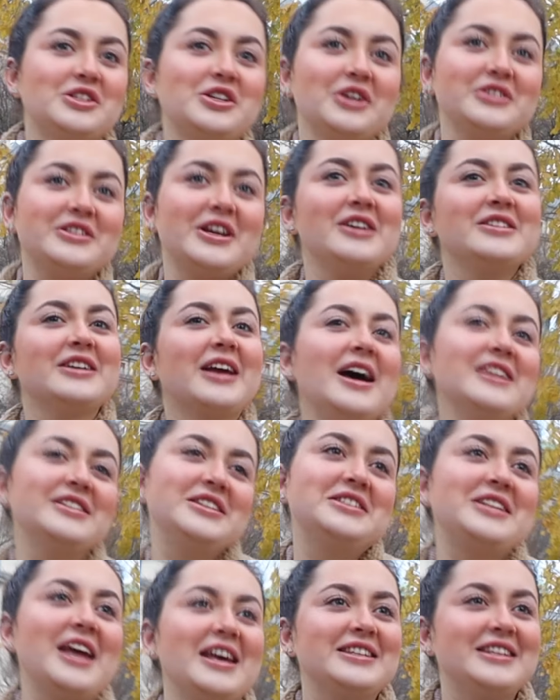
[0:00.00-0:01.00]
she goes, yeah, I was like, I was
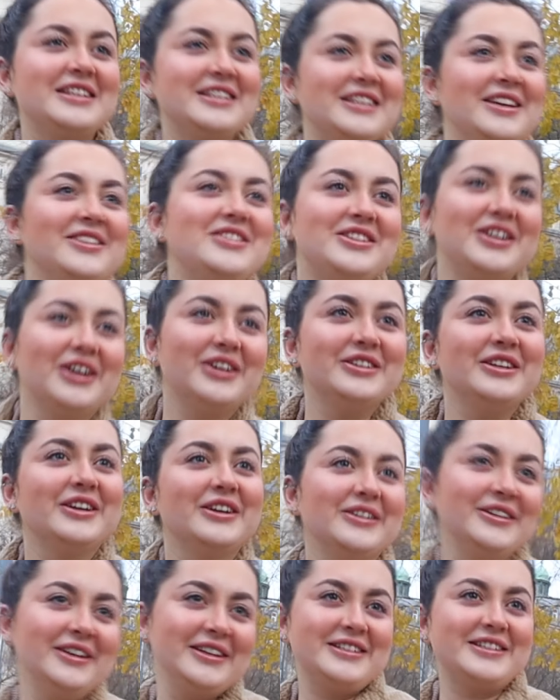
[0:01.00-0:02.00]
just testing to see if she told
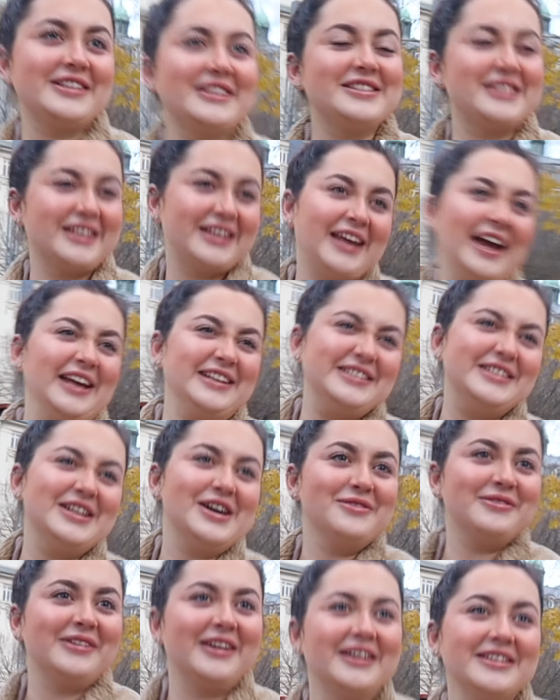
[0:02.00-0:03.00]
you. And she goes, like, yeah, she
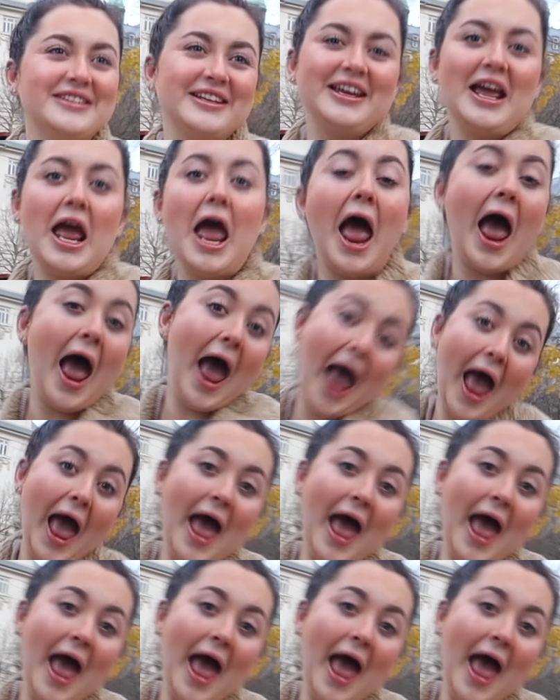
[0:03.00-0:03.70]
told me. And I was like, ha.